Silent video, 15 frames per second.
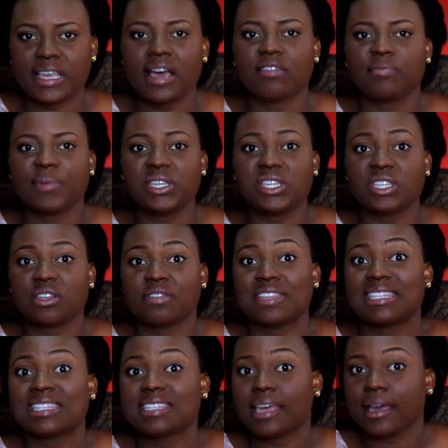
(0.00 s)
I have pictures of
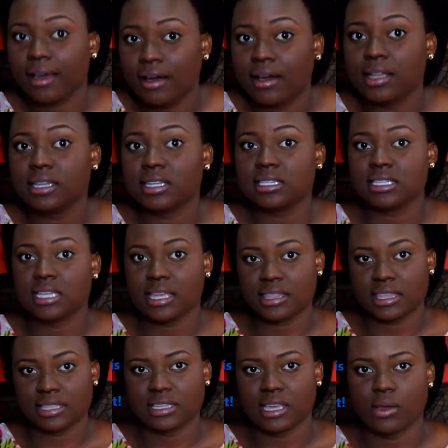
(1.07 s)
the second day
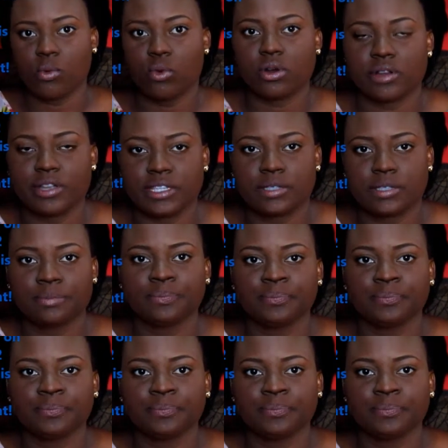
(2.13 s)
that I wore it.